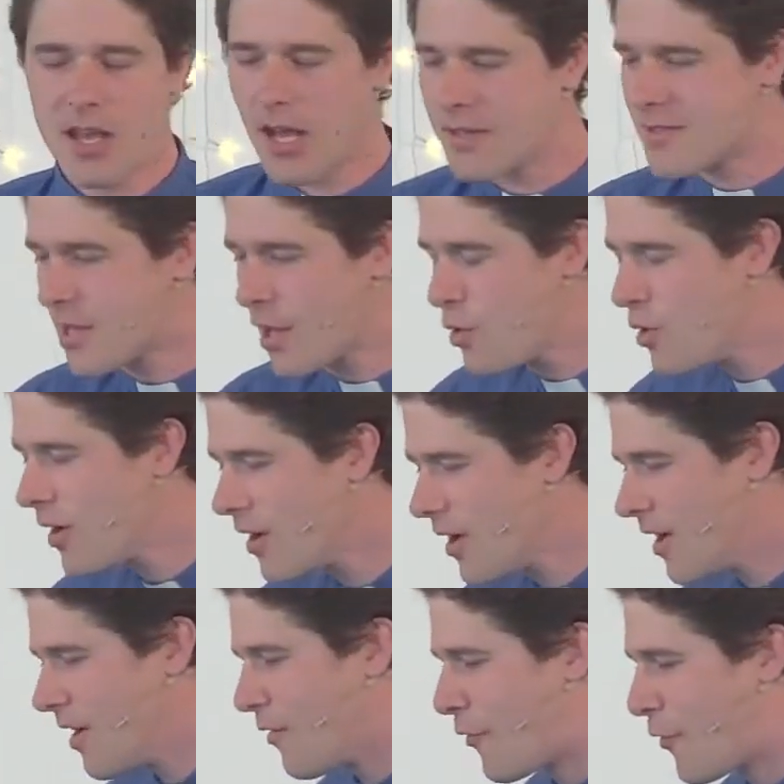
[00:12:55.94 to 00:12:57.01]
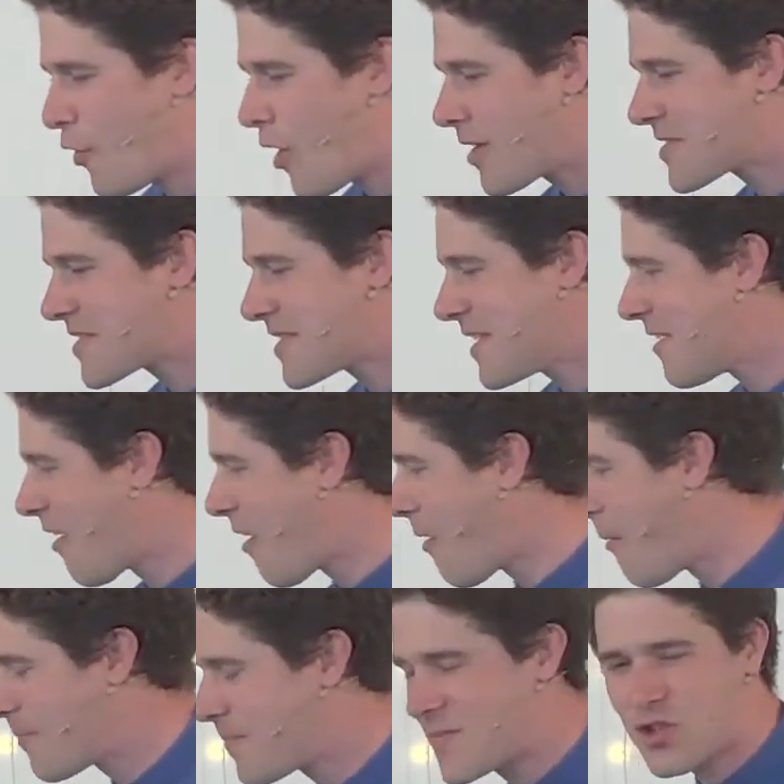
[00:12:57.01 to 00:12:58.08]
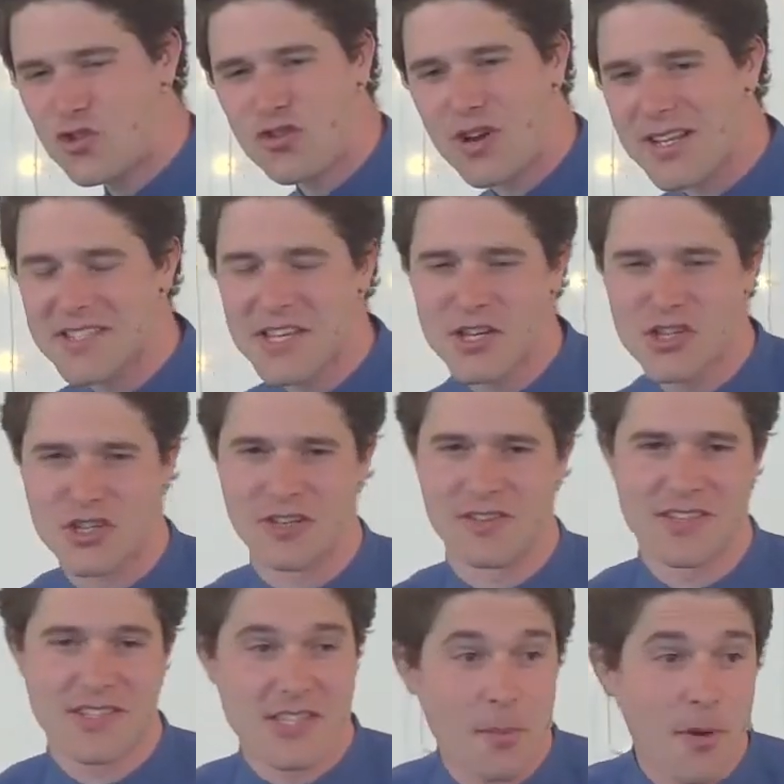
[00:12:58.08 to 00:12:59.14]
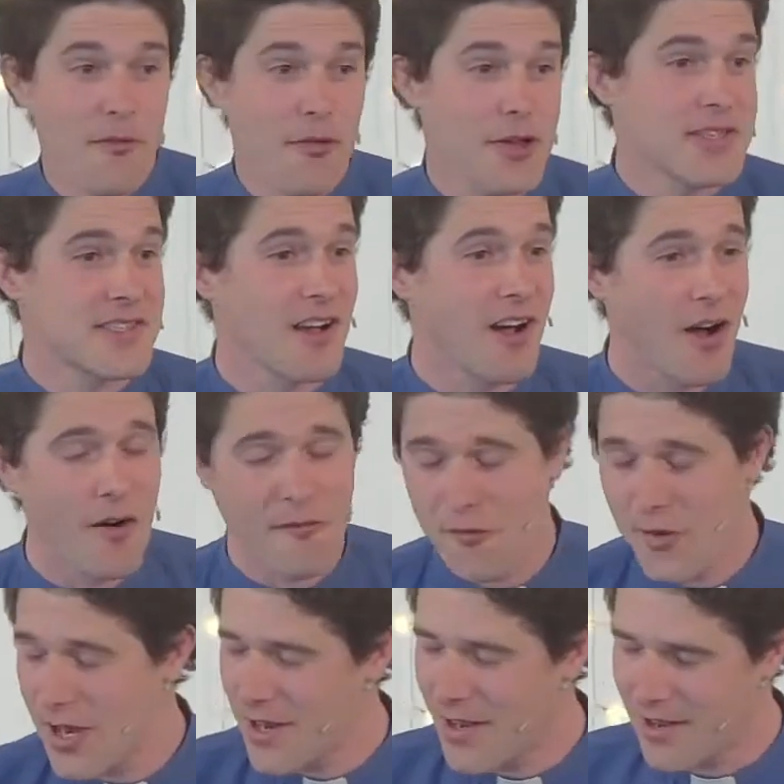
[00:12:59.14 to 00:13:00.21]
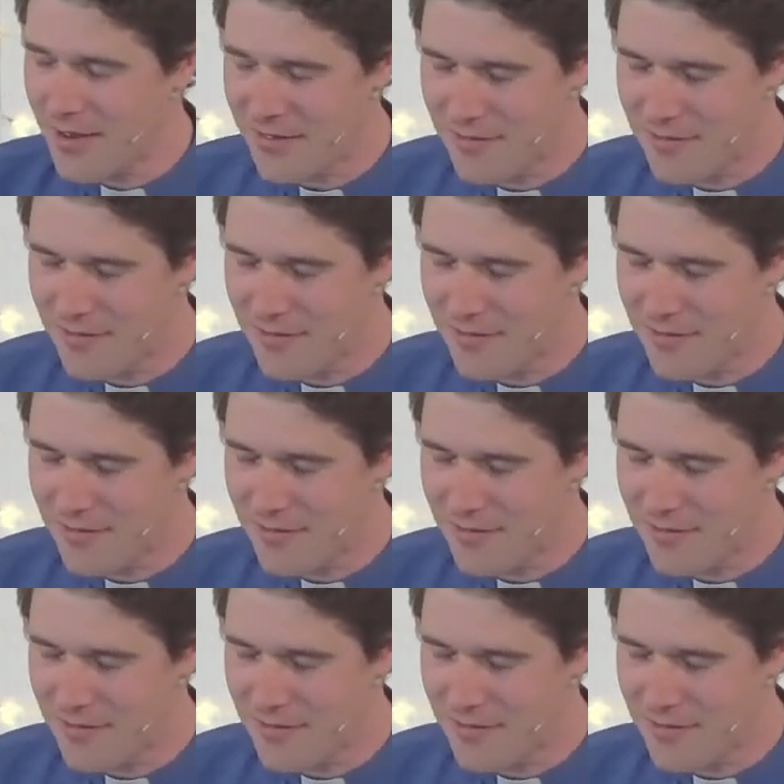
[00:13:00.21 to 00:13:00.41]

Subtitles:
And so for us in our transition, some of us are feeling